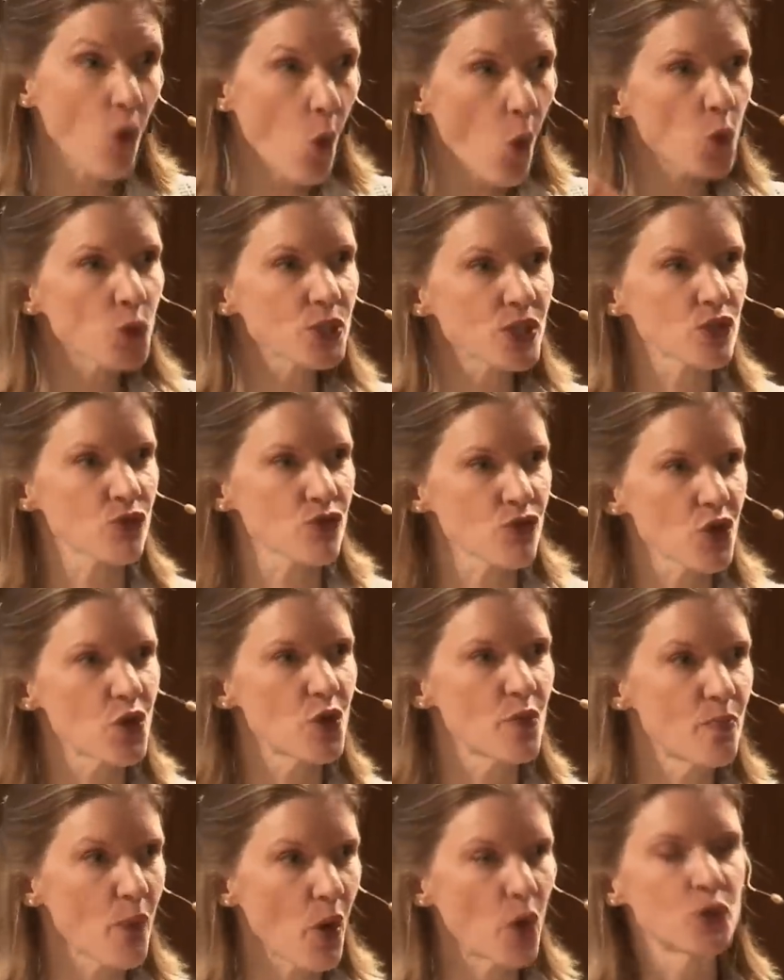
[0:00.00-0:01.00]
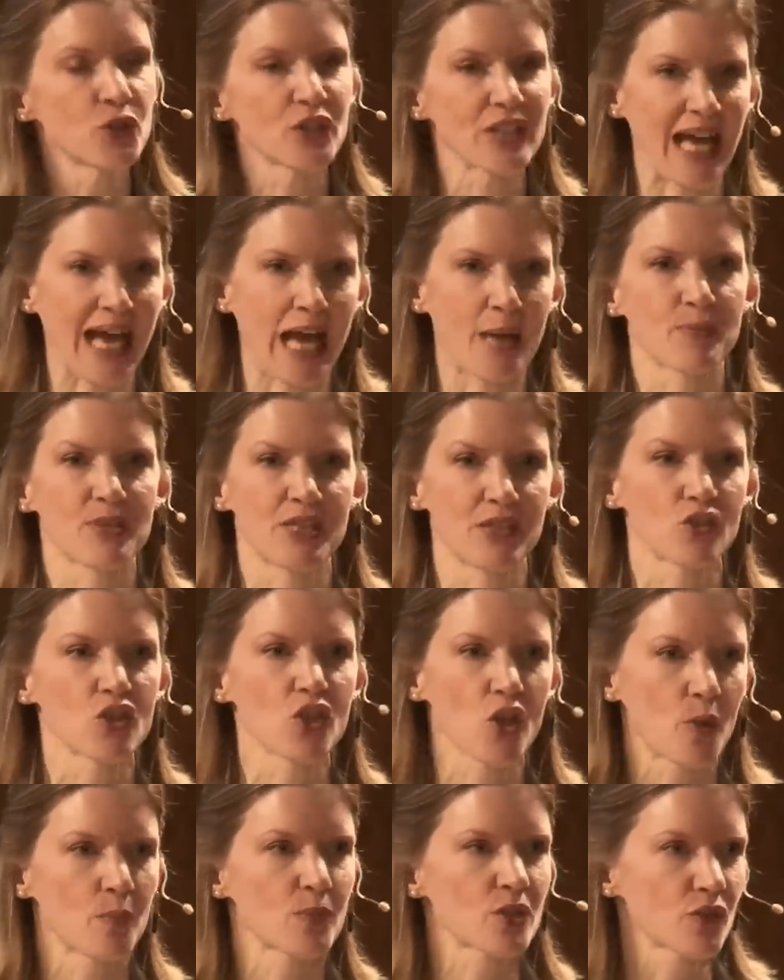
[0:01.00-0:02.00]
falls through both gaps in
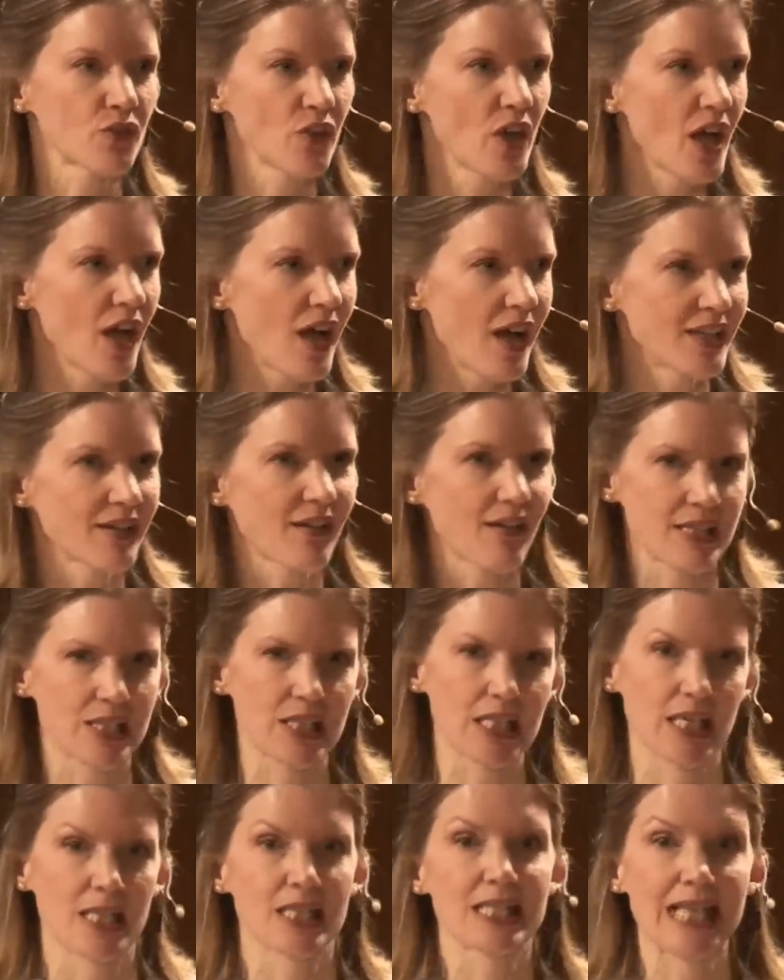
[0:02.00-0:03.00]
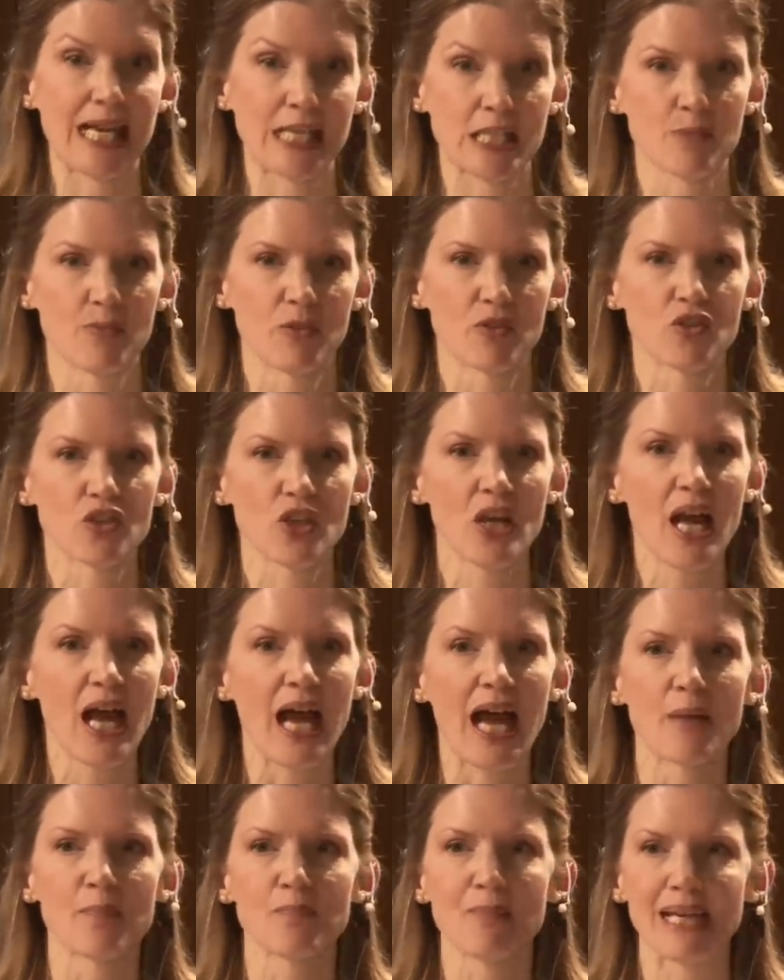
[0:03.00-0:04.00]
terms of a NICE assessment
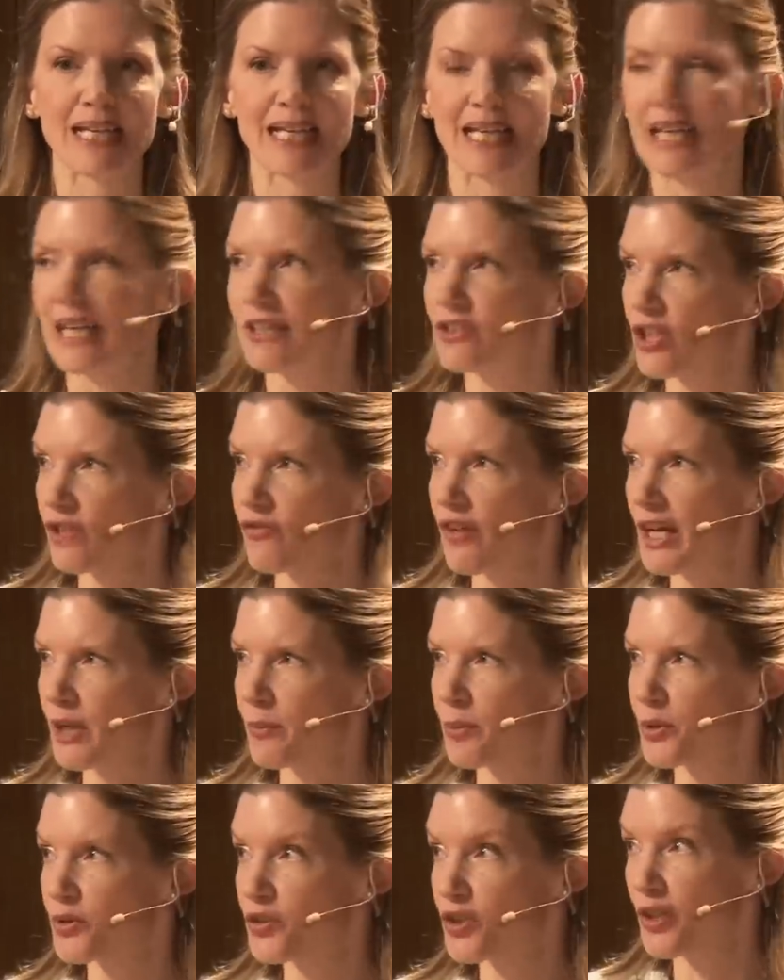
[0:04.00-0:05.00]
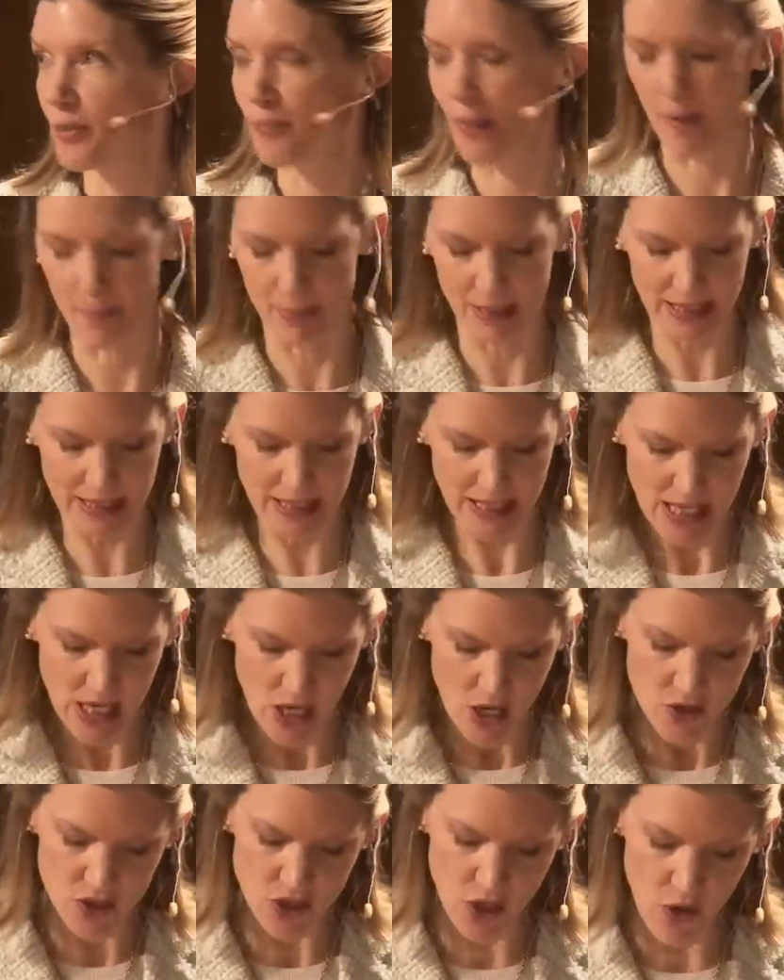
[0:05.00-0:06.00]
and making it available to the public.
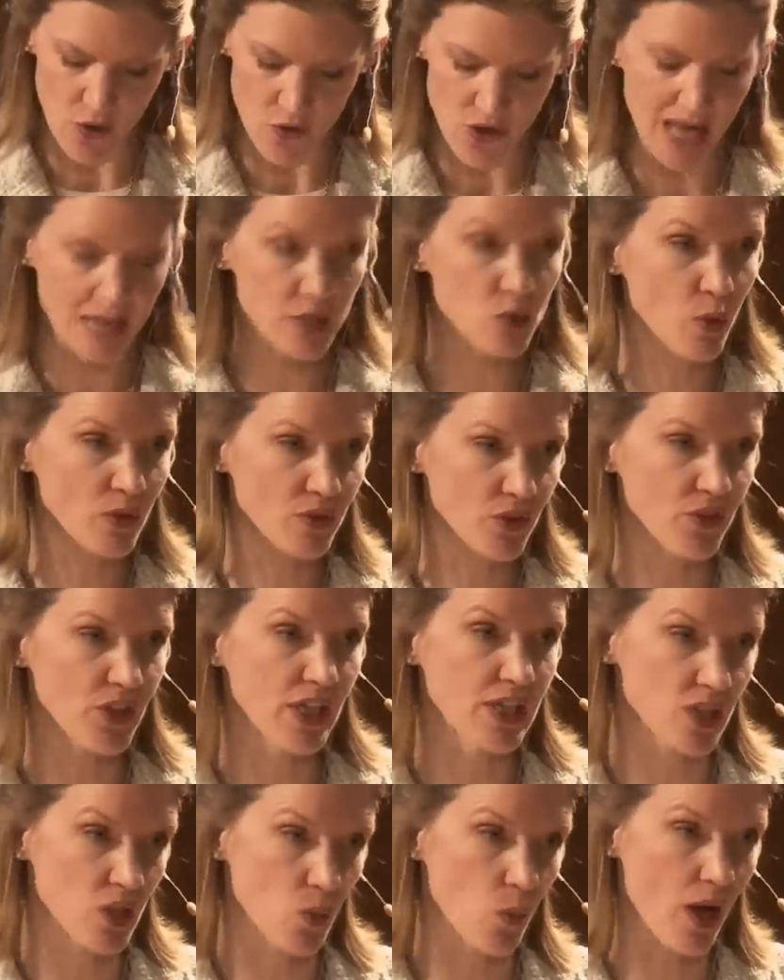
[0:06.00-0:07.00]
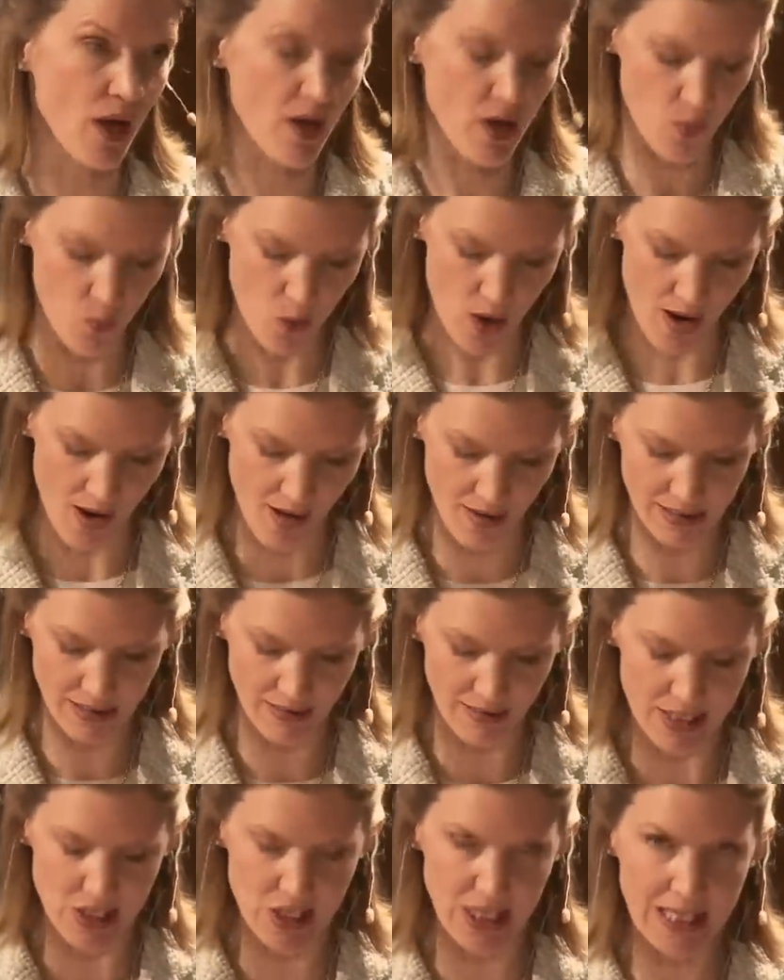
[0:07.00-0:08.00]
So that's one of the things that we're
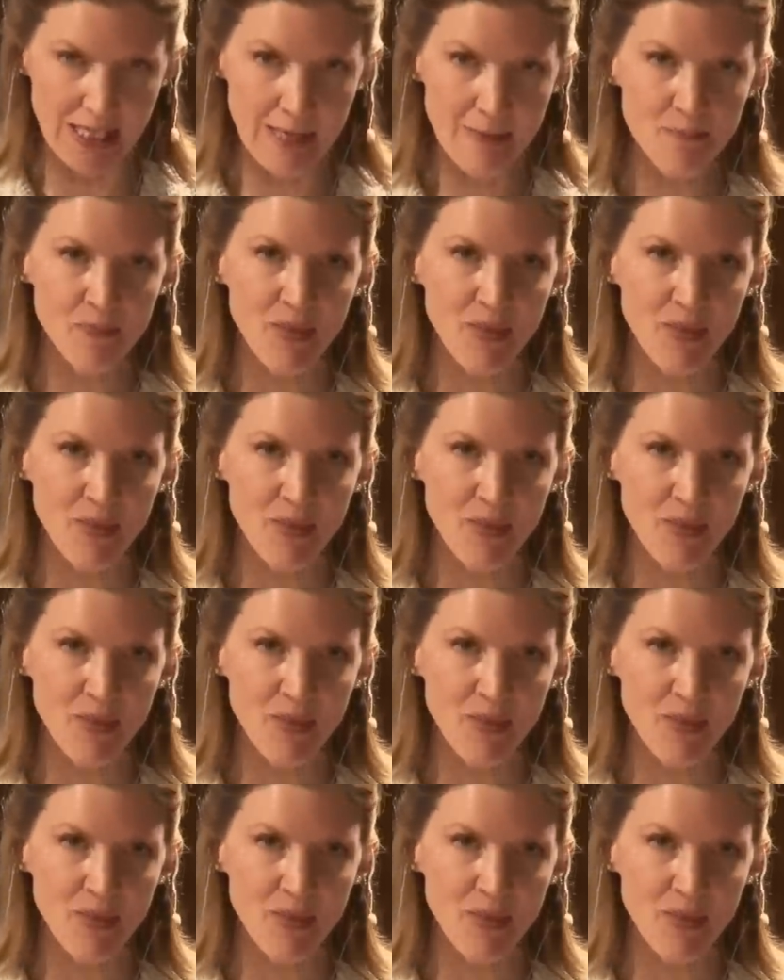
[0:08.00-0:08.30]
highlighting.